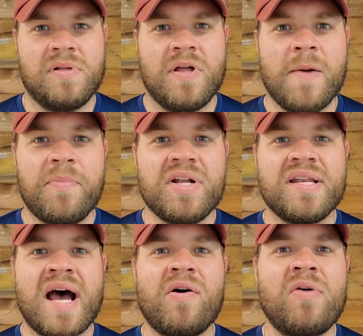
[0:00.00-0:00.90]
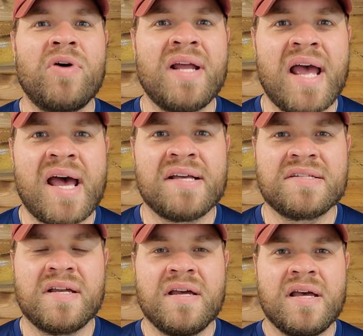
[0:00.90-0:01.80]
But now I want to
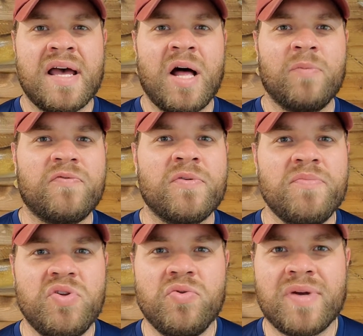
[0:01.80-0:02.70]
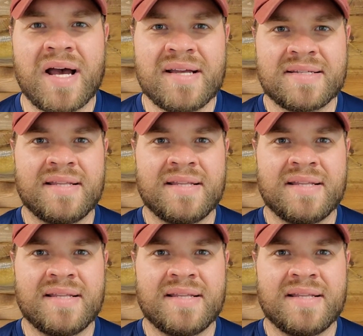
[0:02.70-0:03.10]
ask help from you guys,